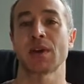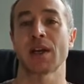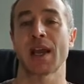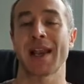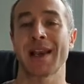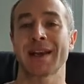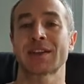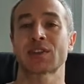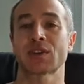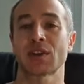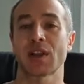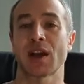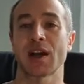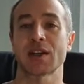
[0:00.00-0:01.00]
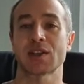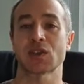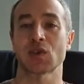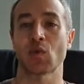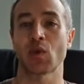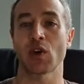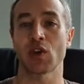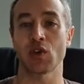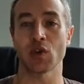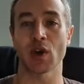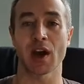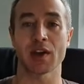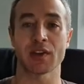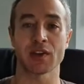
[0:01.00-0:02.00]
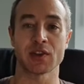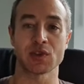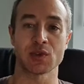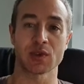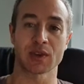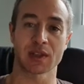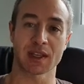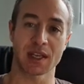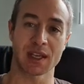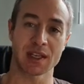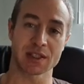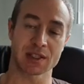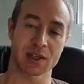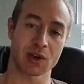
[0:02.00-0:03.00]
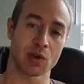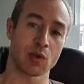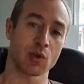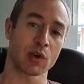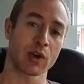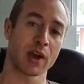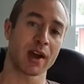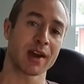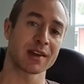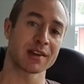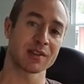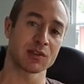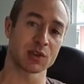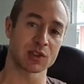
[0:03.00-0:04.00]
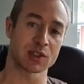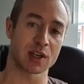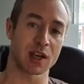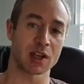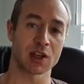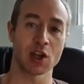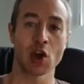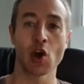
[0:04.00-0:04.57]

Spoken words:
electrolytes when you're either doing keto or carnivore diet